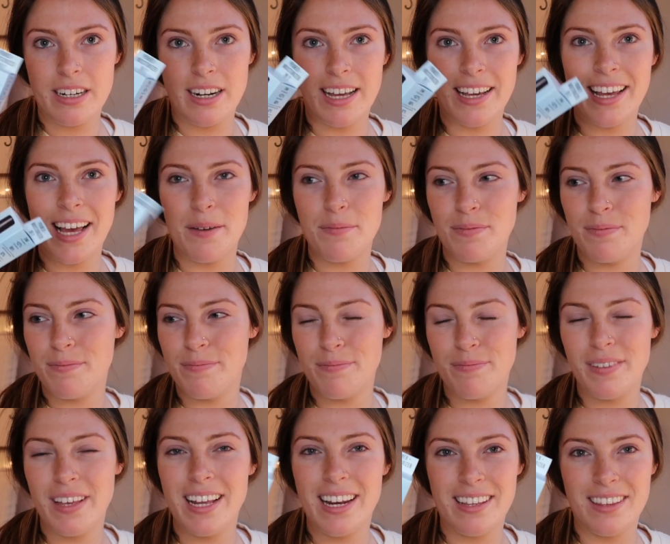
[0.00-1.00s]
and I kept
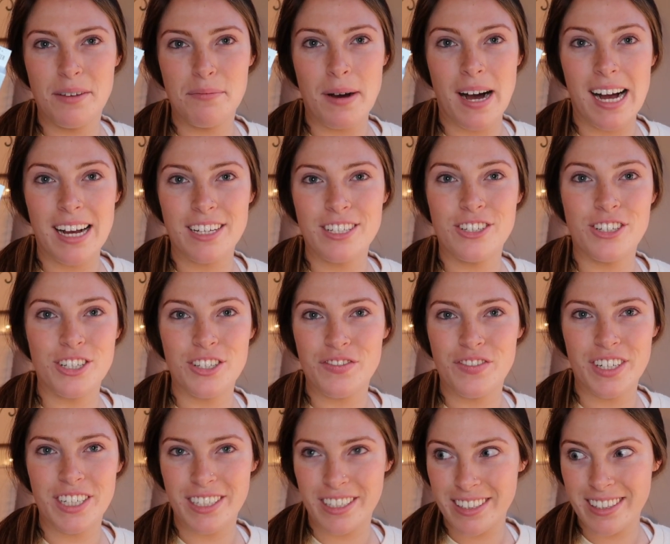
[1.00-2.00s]
it in the box just
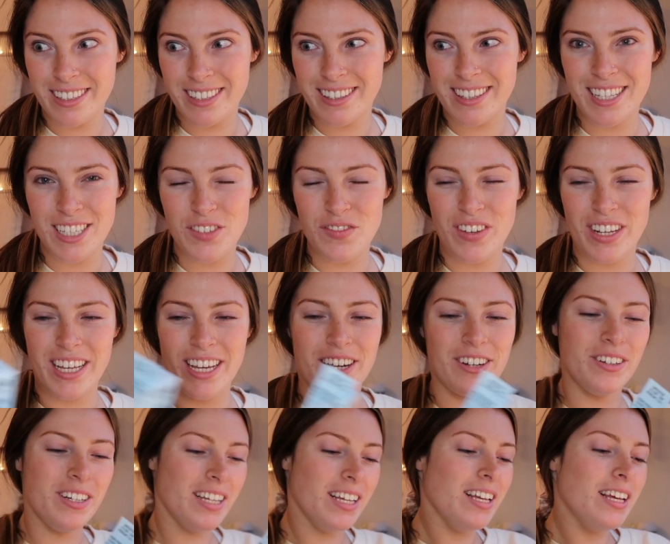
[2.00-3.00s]
for this video.